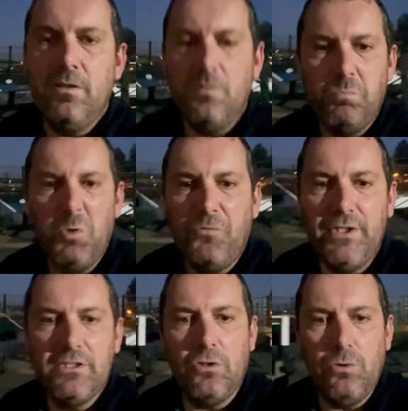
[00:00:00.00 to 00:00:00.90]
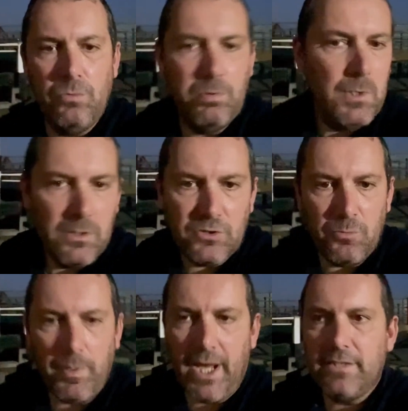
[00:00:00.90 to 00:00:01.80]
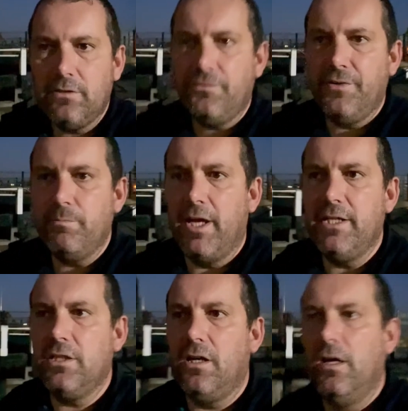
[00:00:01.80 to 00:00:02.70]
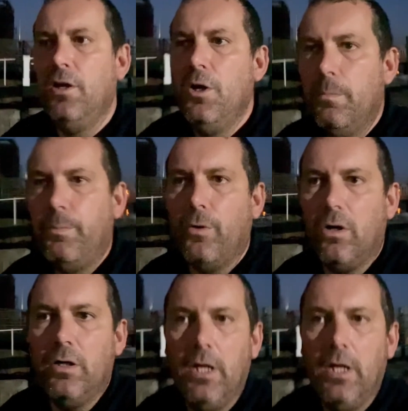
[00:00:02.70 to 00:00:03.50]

Nothing too bad, nothing major, but